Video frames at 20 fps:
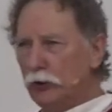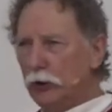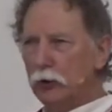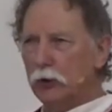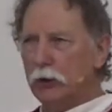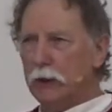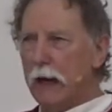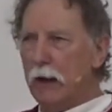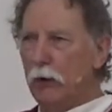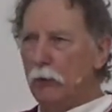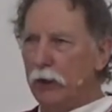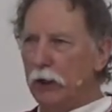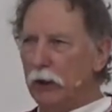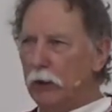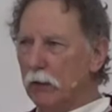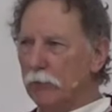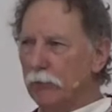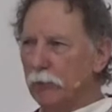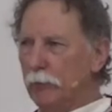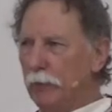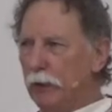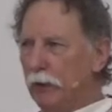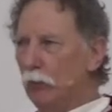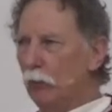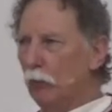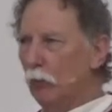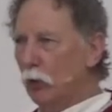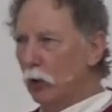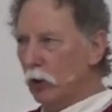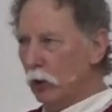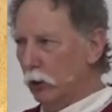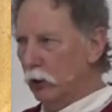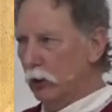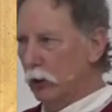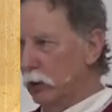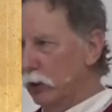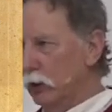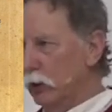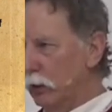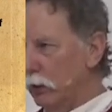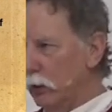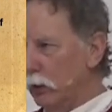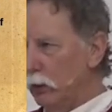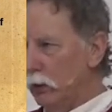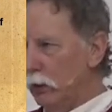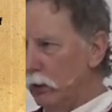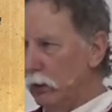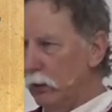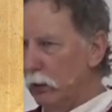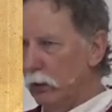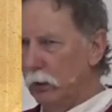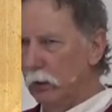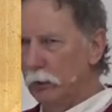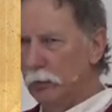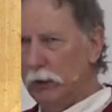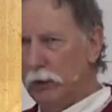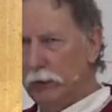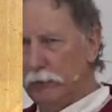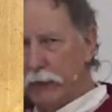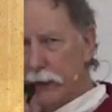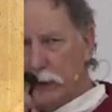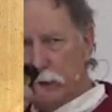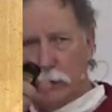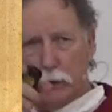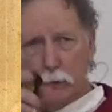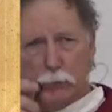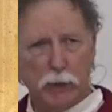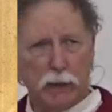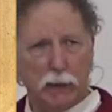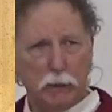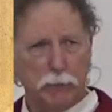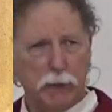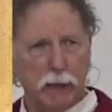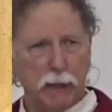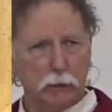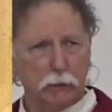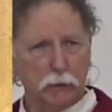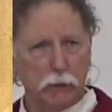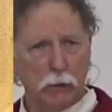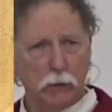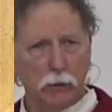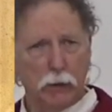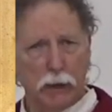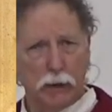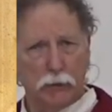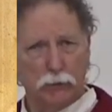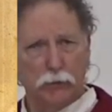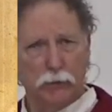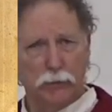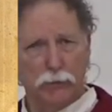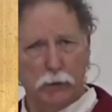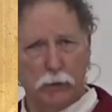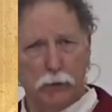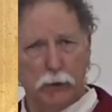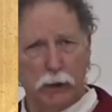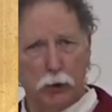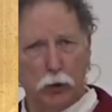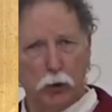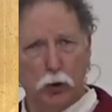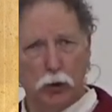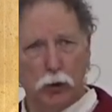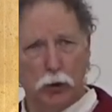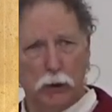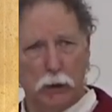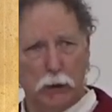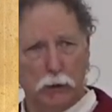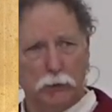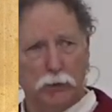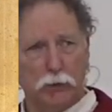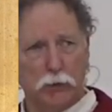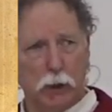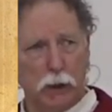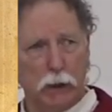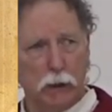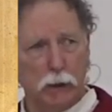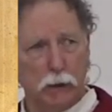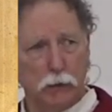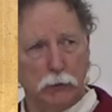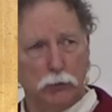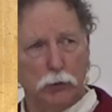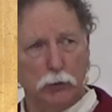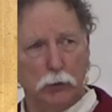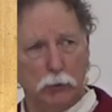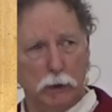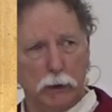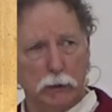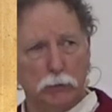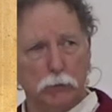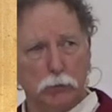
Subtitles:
your county government work? I believe that young man back there has very good insight into it.